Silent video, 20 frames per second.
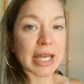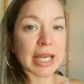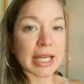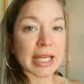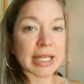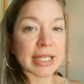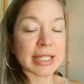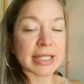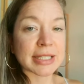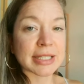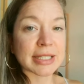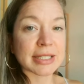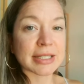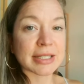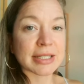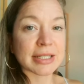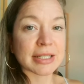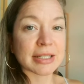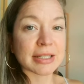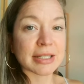
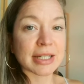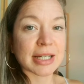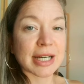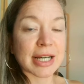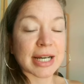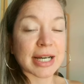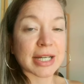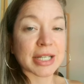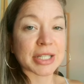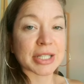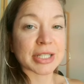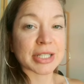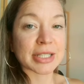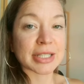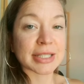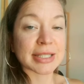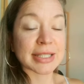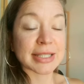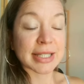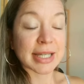And
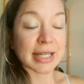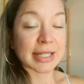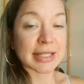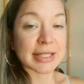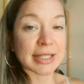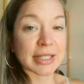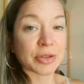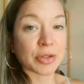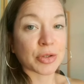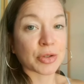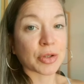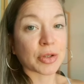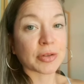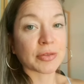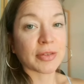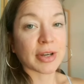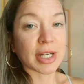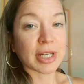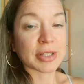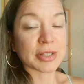I started the
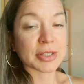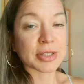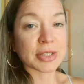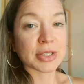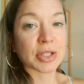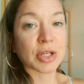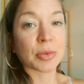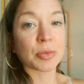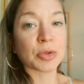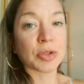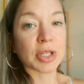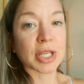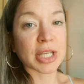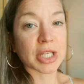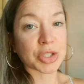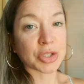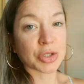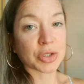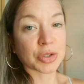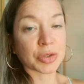nonviolence
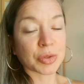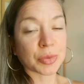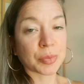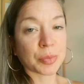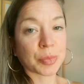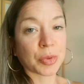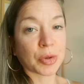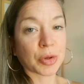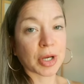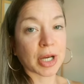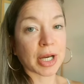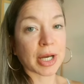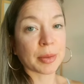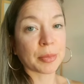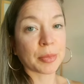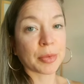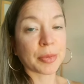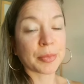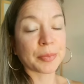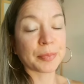communication
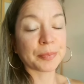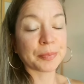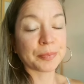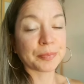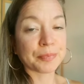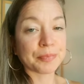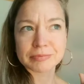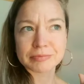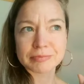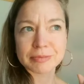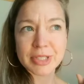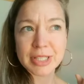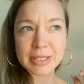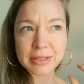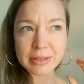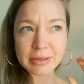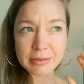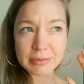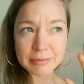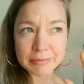program.
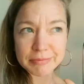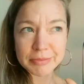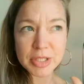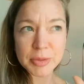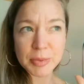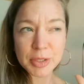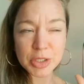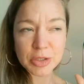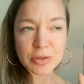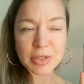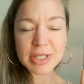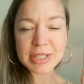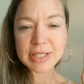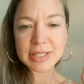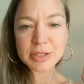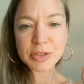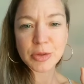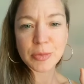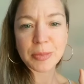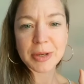Especially
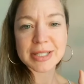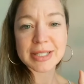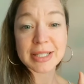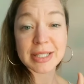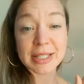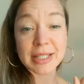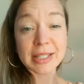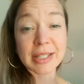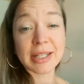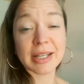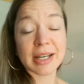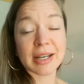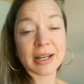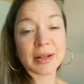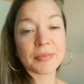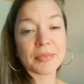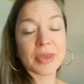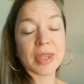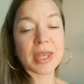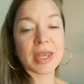since the past
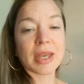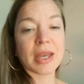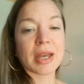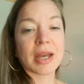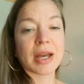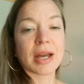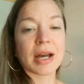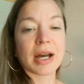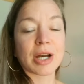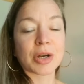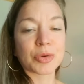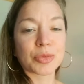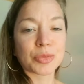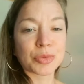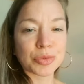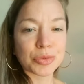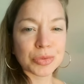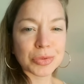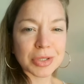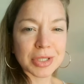year, I
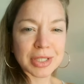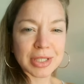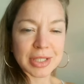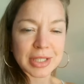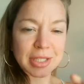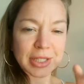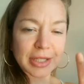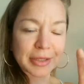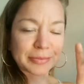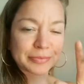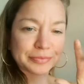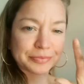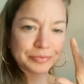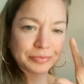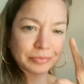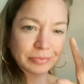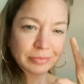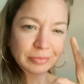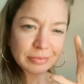really